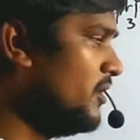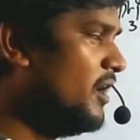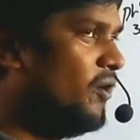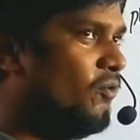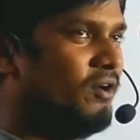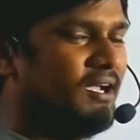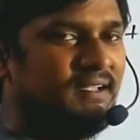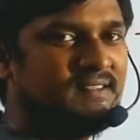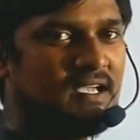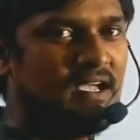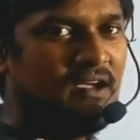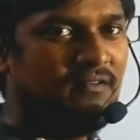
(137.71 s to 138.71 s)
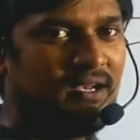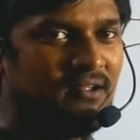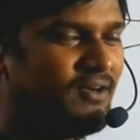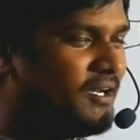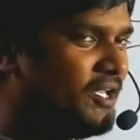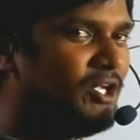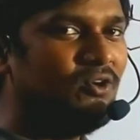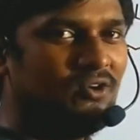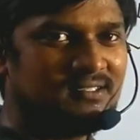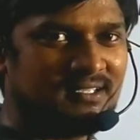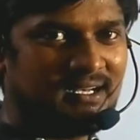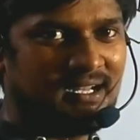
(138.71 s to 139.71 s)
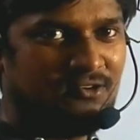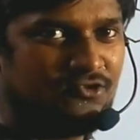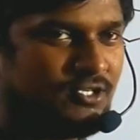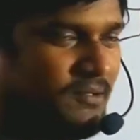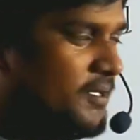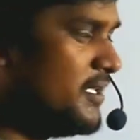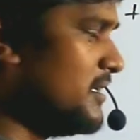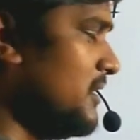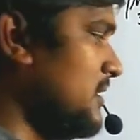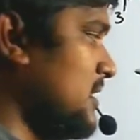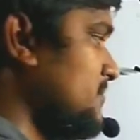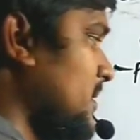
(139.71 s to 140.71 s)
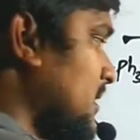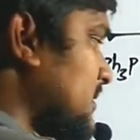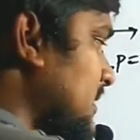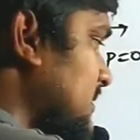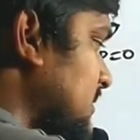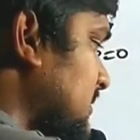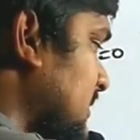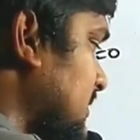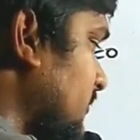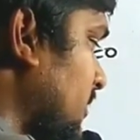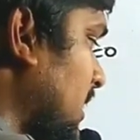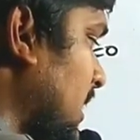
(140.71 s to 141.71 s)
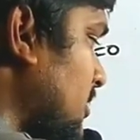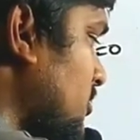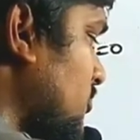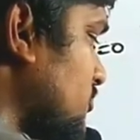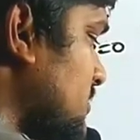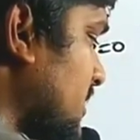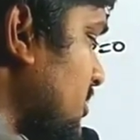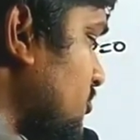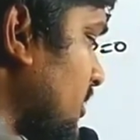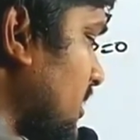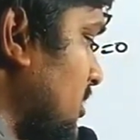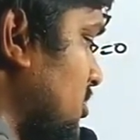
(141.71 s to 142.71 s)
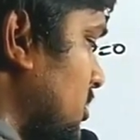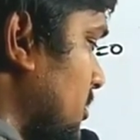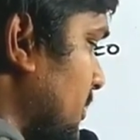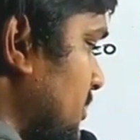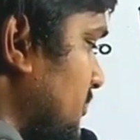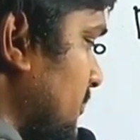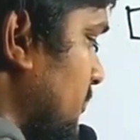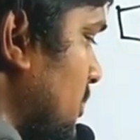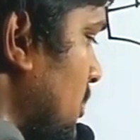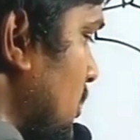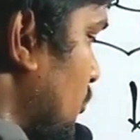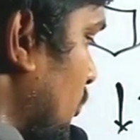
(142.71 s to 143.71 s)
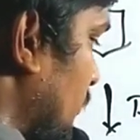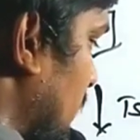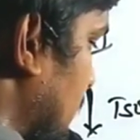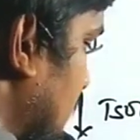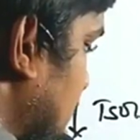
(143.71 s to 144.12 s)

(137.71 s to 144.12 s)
the OH. Whenever enols are unstable, that will undergo ketoenol tautomerism, we will